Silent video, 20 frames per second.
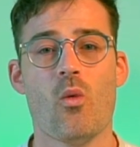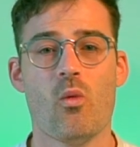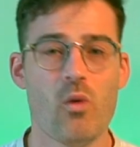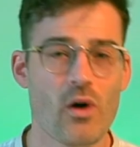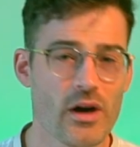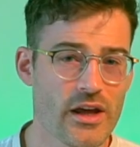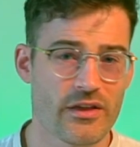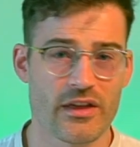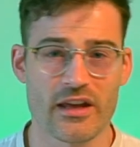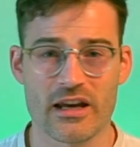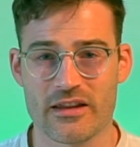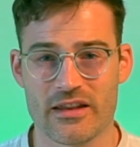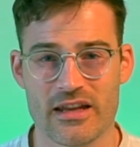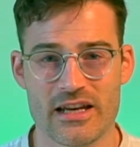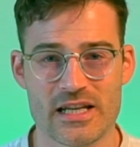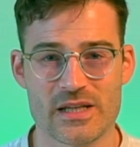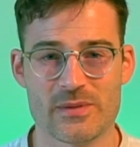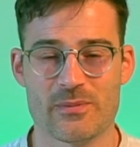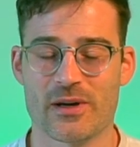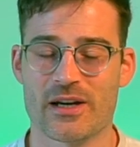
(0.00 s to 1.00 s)
what you think of
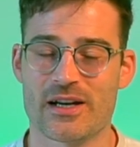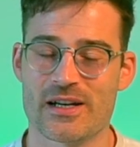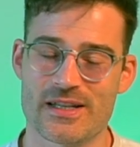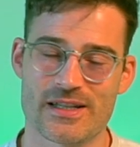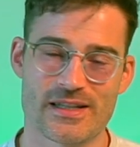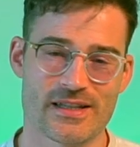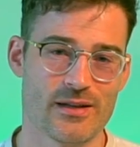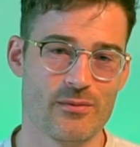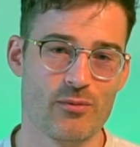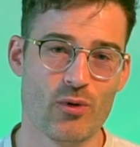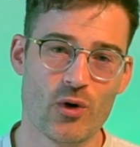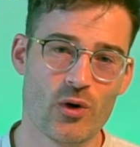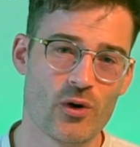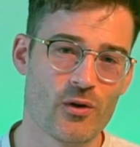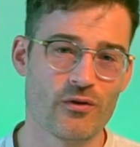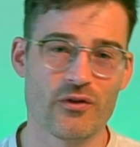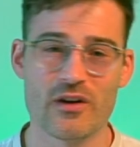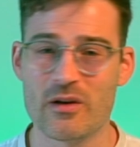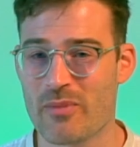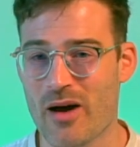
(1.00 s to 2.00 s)
these, because the more
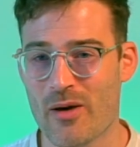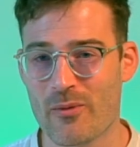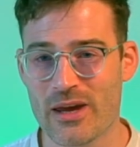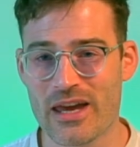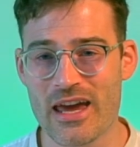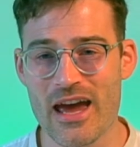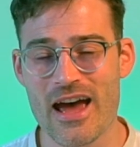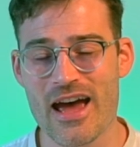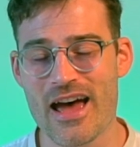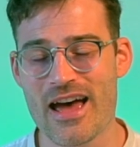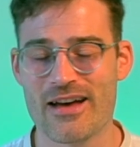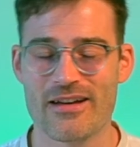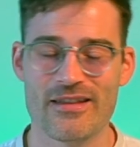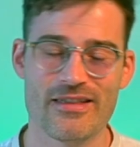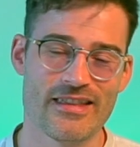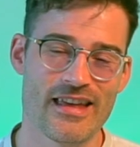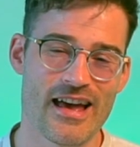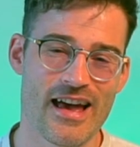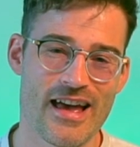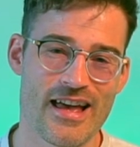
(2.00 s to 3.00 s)
feedback we get,
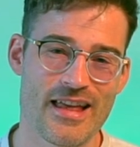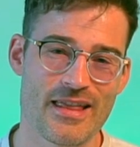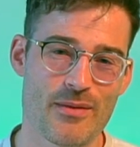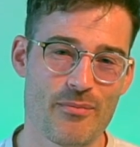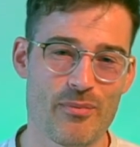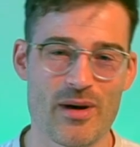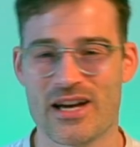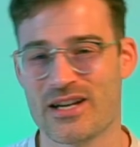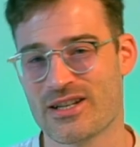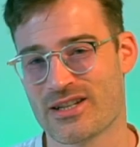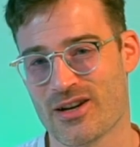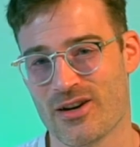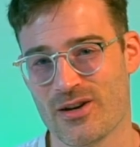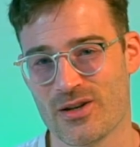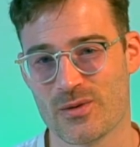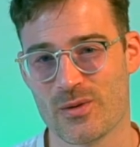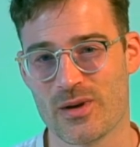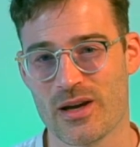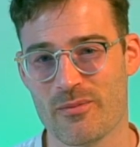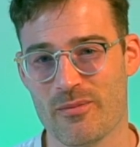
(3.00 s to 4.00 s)
then the better
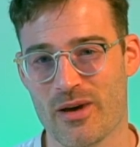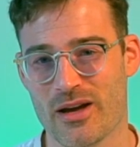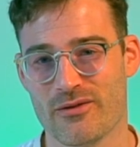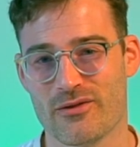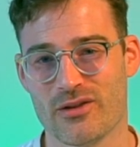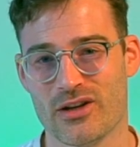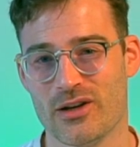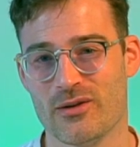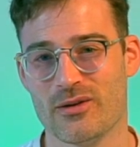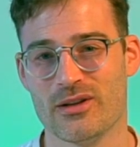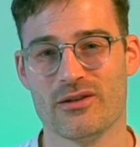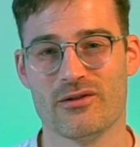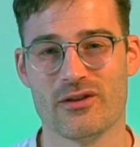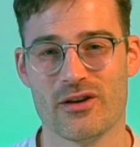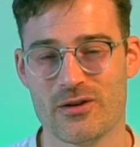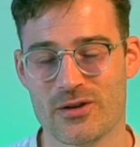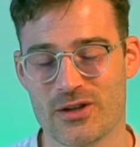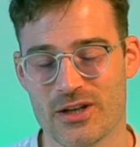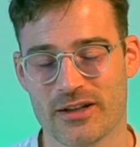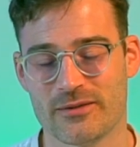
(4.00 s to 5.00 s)
shows we can make for you in the
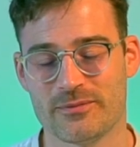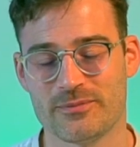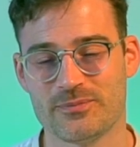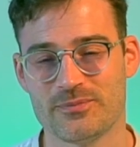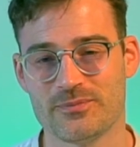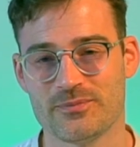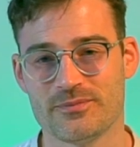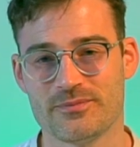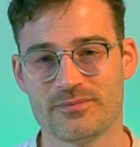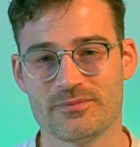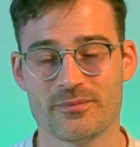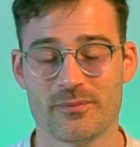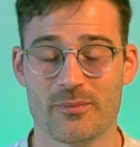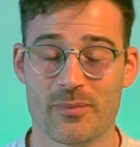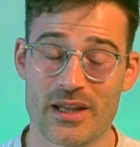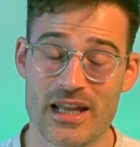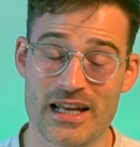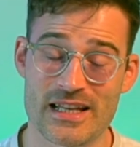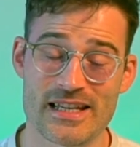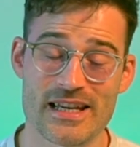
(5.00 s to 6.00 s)
future.
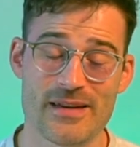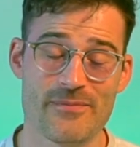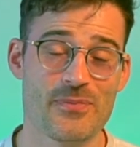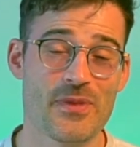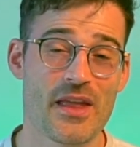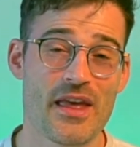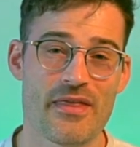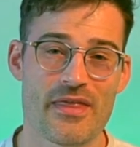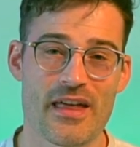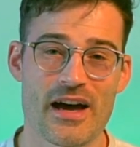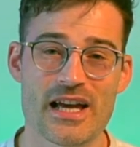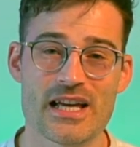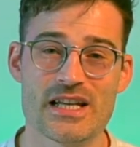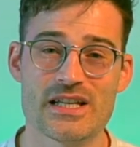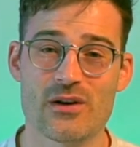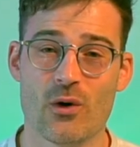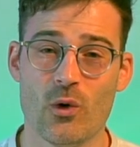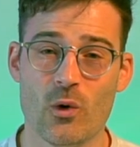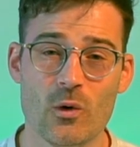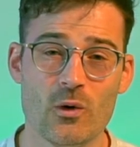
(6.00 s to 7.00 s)
But that's it. That
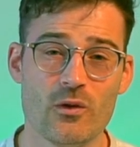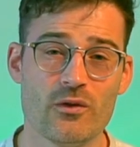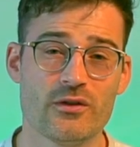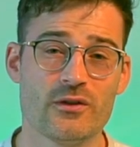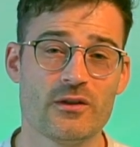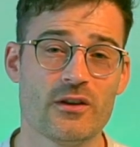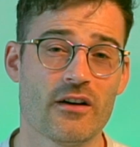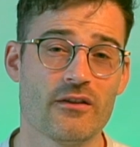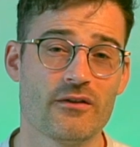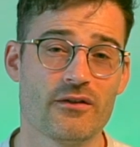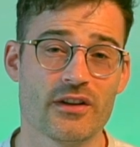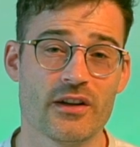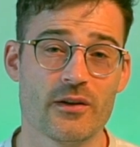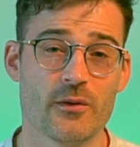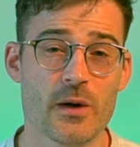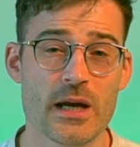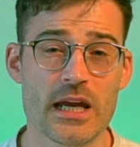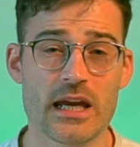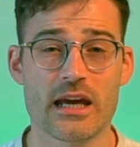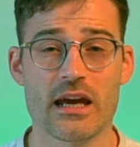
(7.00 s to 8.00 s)
is all done for the
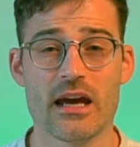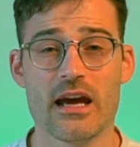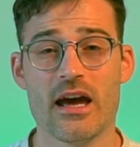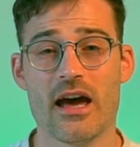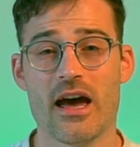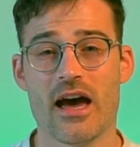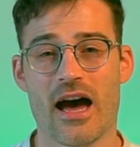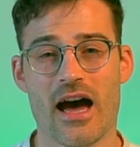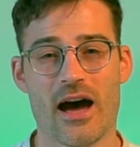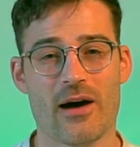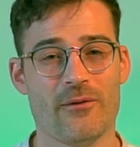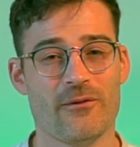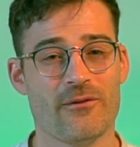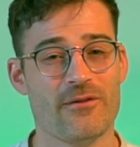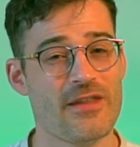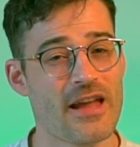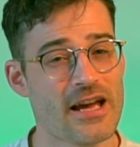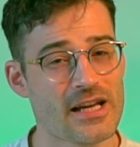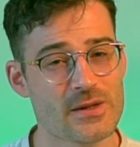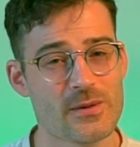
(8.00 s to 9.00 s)
week, and
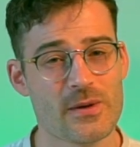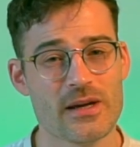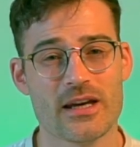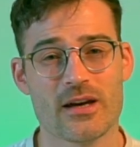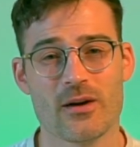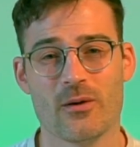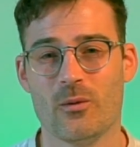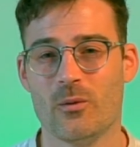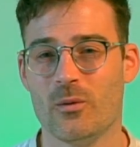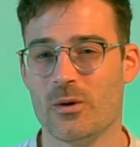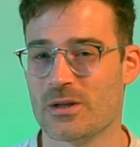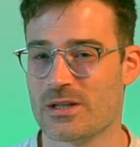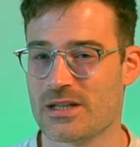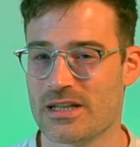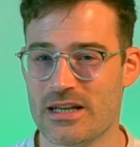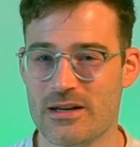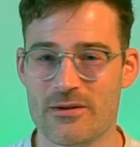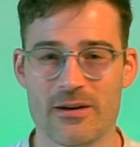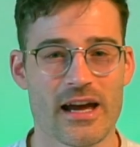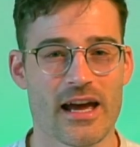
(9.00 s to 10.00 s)
next week, we'll
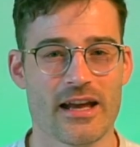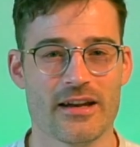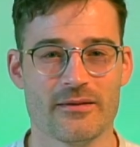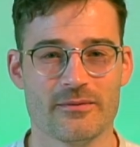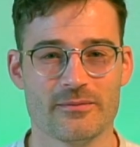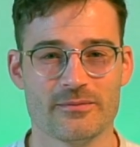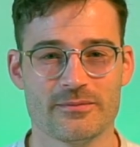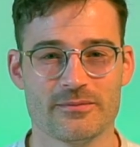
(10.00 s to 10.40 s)
see you again.